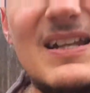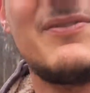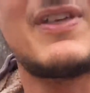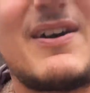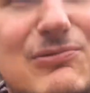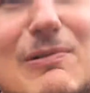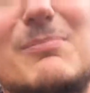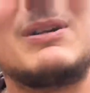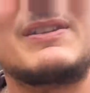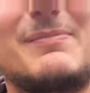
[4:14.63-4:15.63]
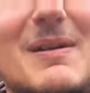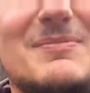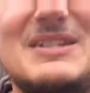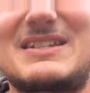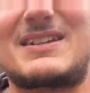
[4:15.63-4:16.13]
live there for a month,
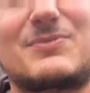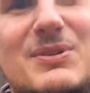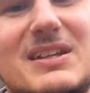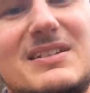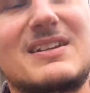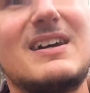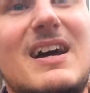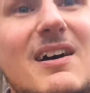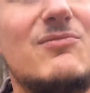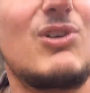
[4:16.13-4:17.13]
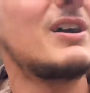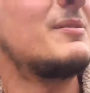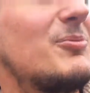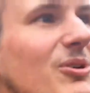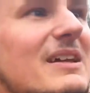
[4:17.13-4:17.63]
maybe six weeks, and write
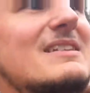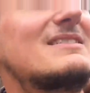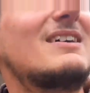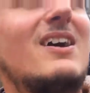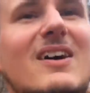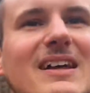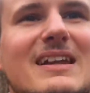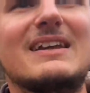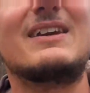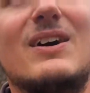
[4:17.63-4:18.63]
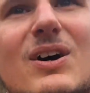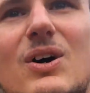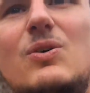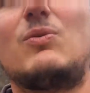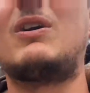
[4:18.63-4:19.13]
the book entirely
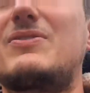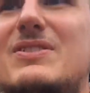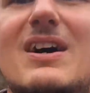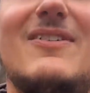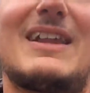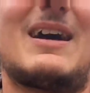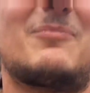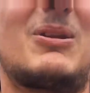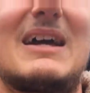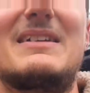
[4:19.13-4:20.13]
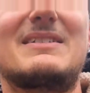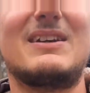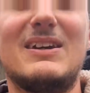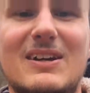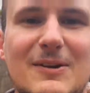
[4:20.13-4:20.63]
whilst I'm at that
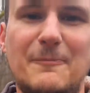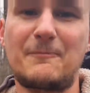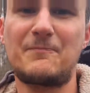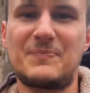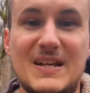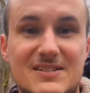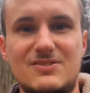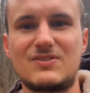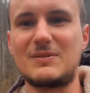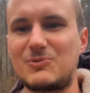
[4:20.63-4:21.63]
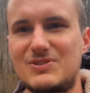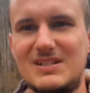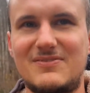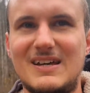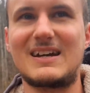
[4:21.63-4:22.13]
place that's the dream. We'll
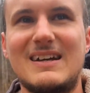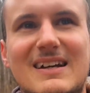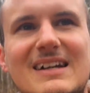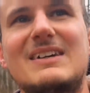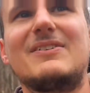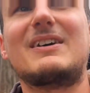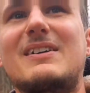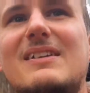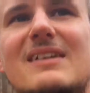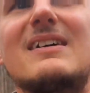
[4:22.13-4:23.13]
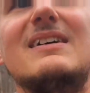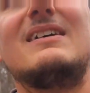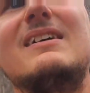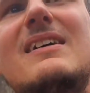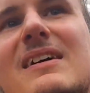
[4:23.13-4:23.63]
see if that if I can uh,
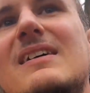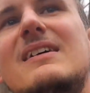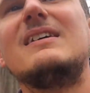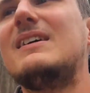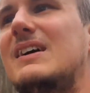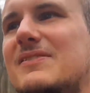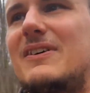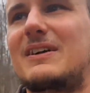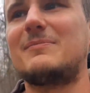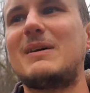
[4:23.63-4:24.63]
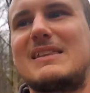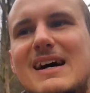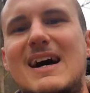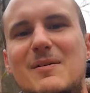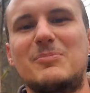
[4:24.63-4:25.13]
if I can make
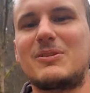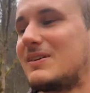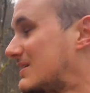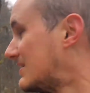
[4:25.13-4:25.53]
that happen